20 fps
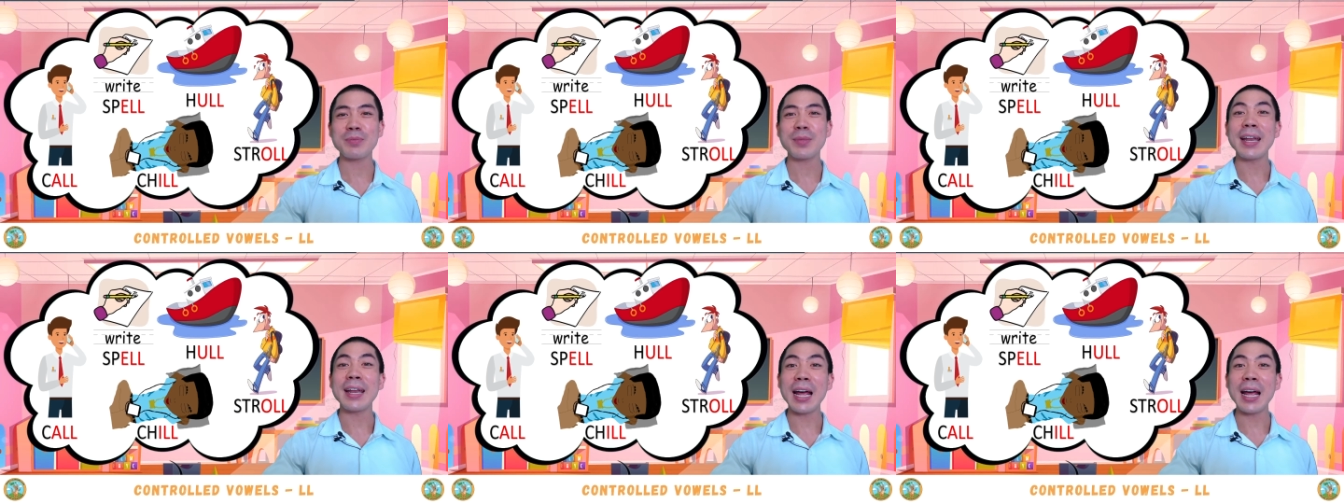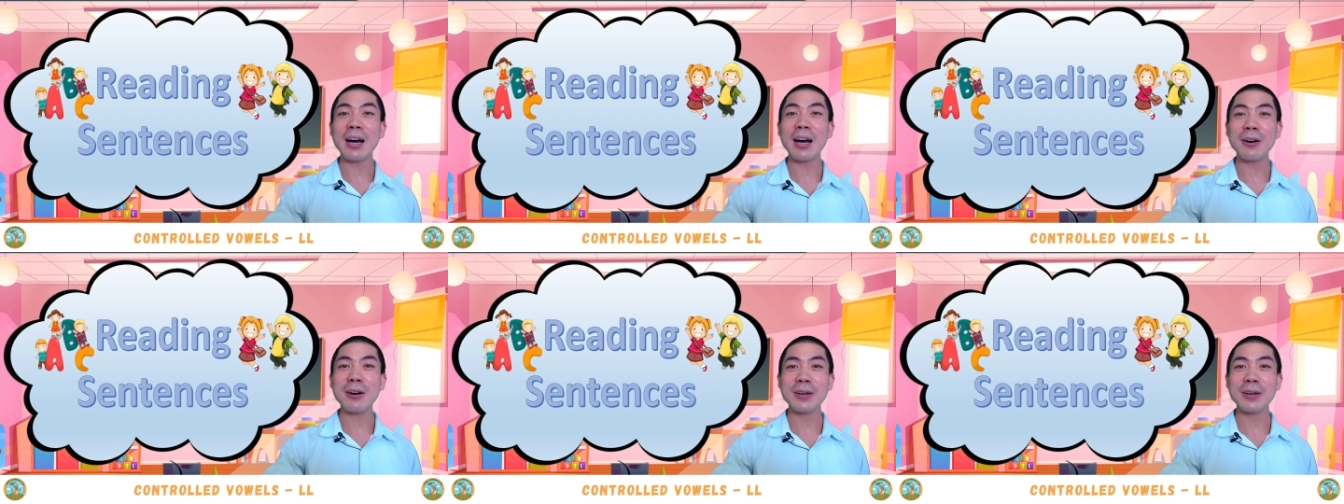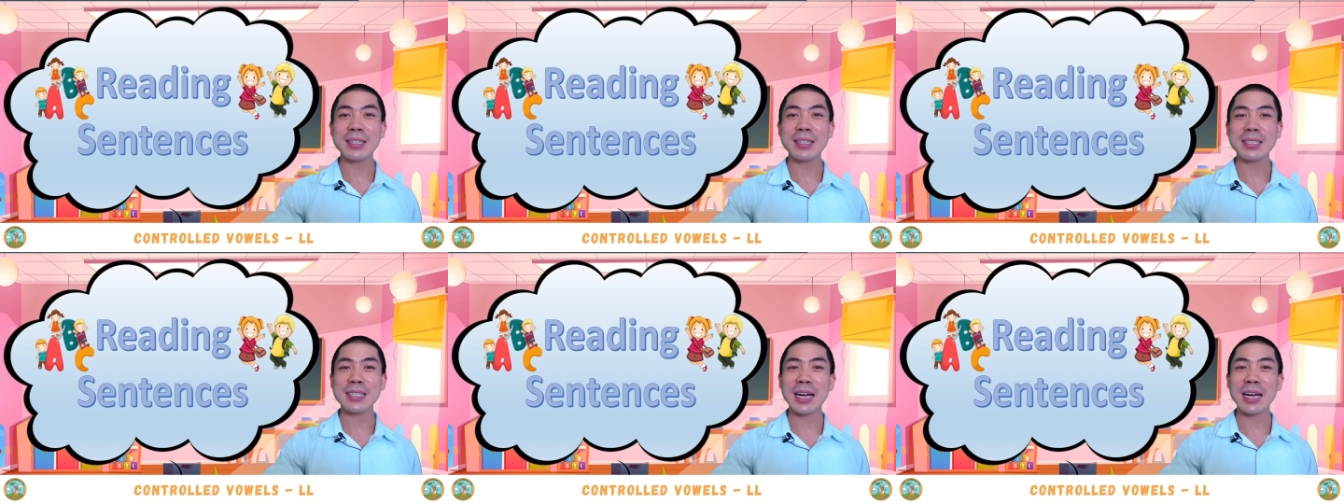Now
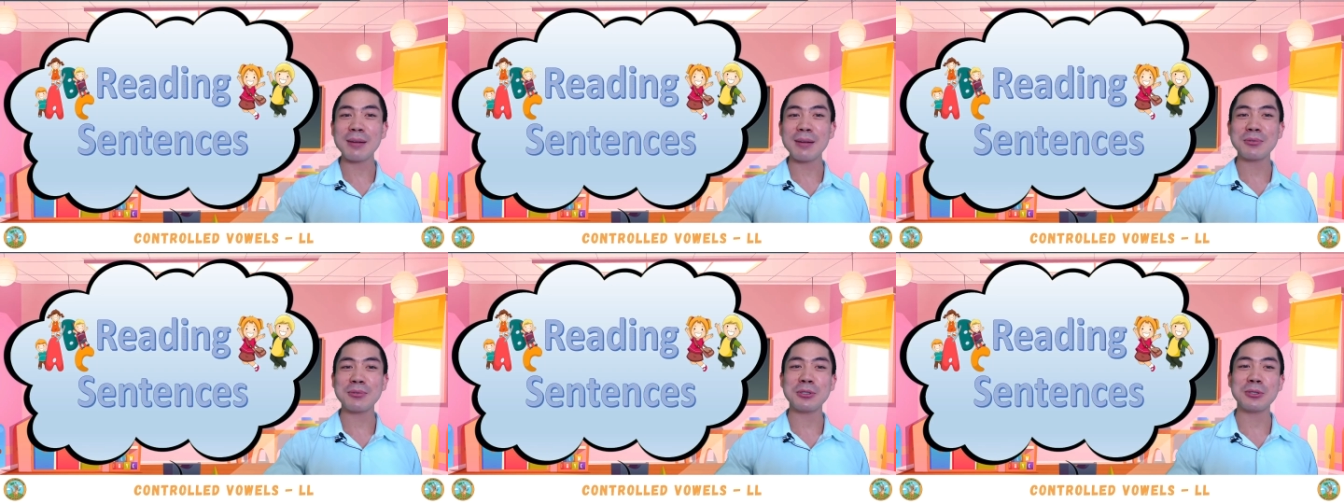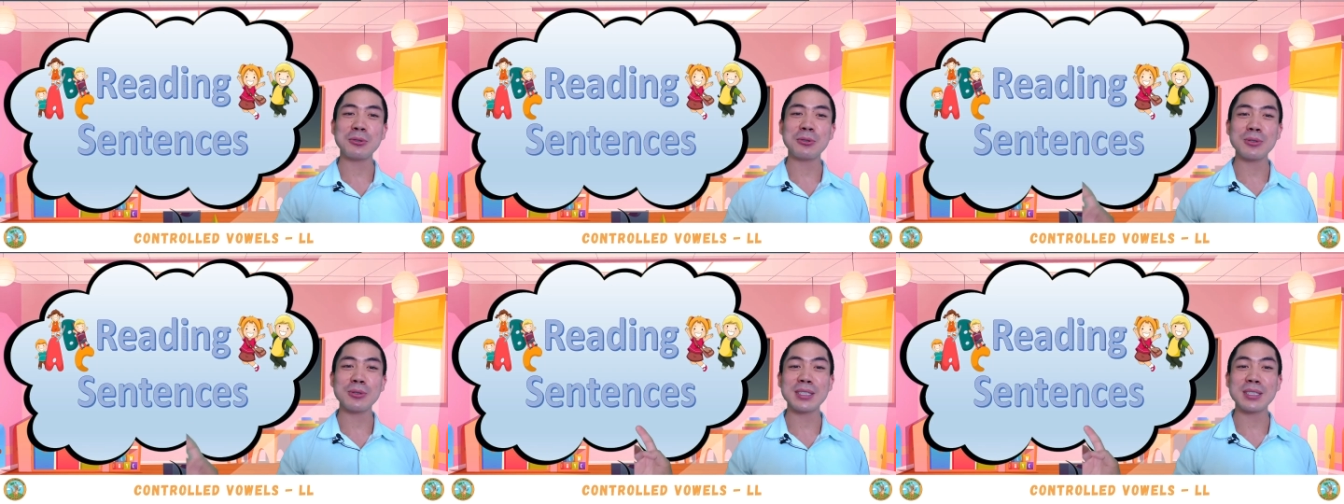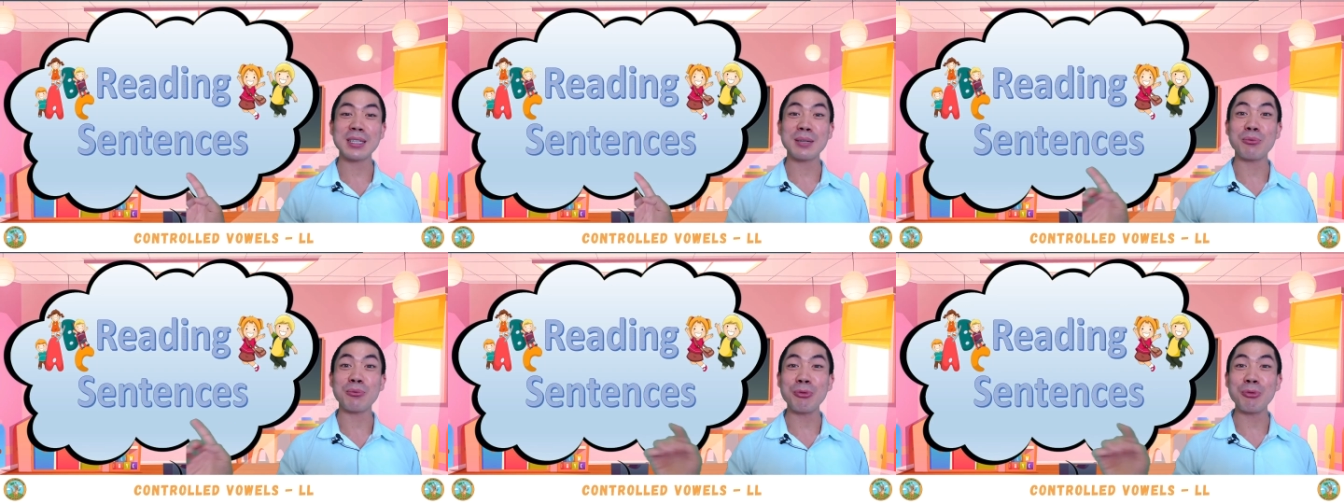it's time to do
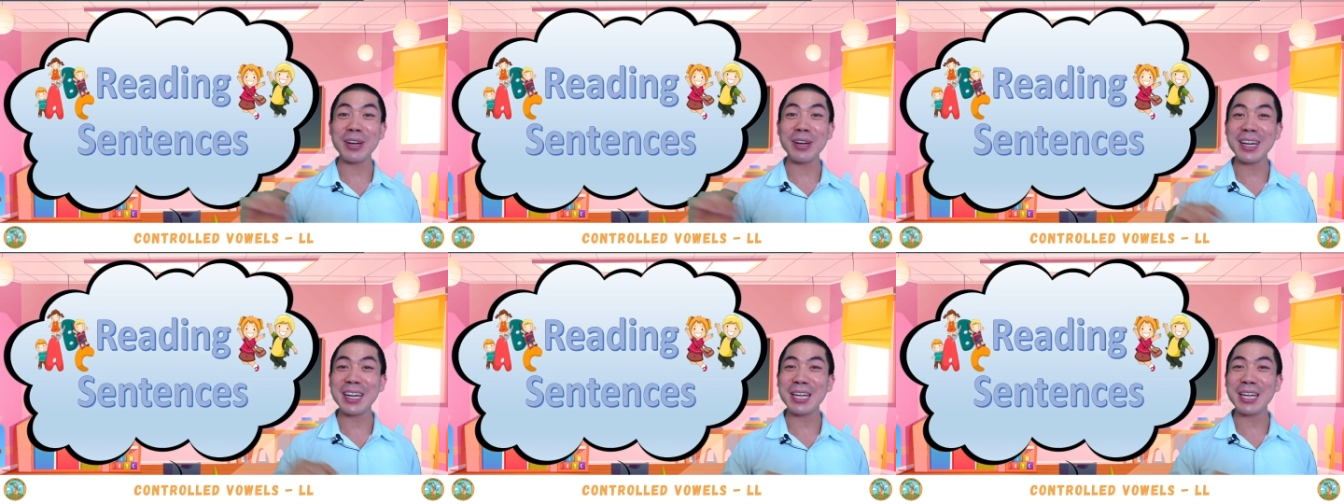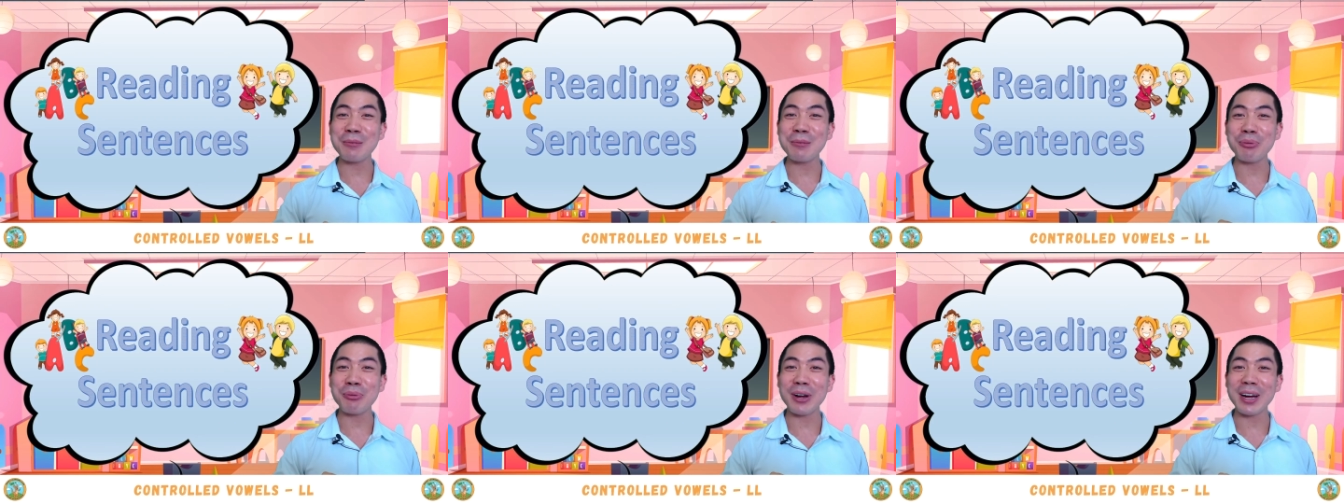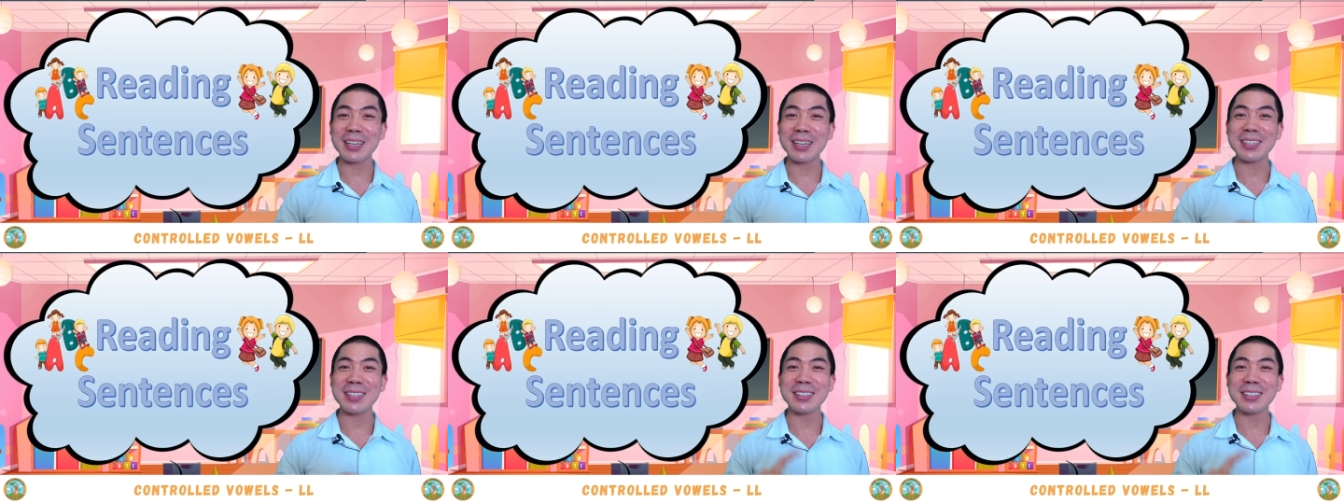some reading
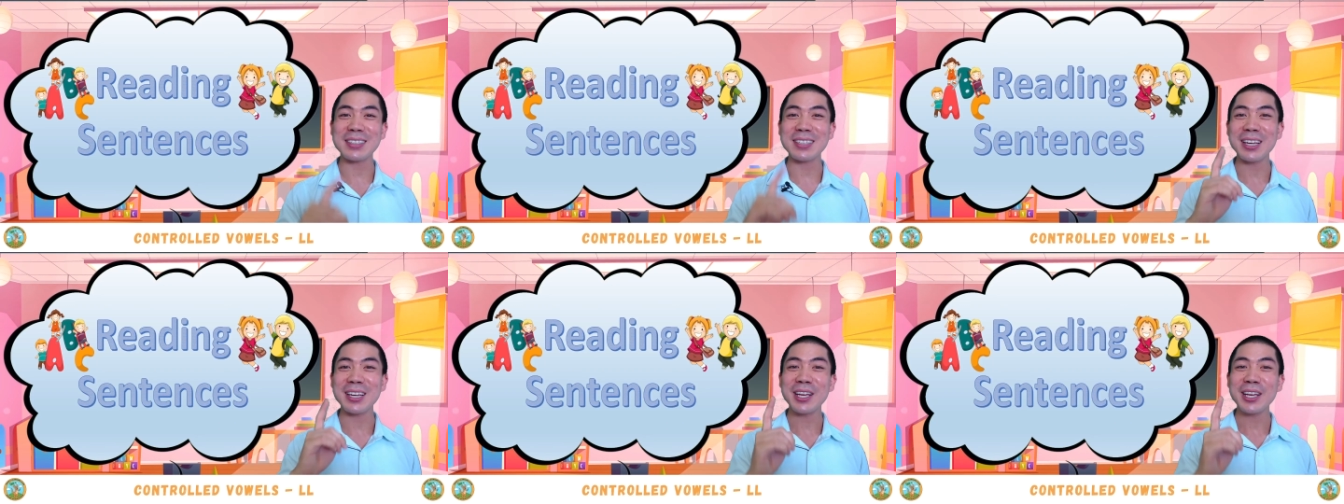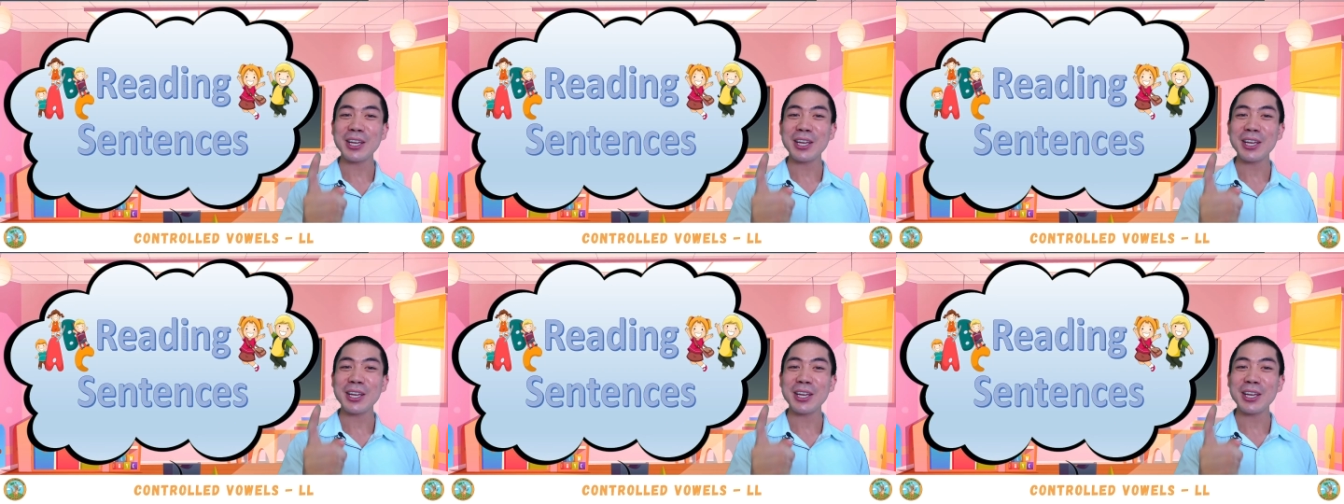practice.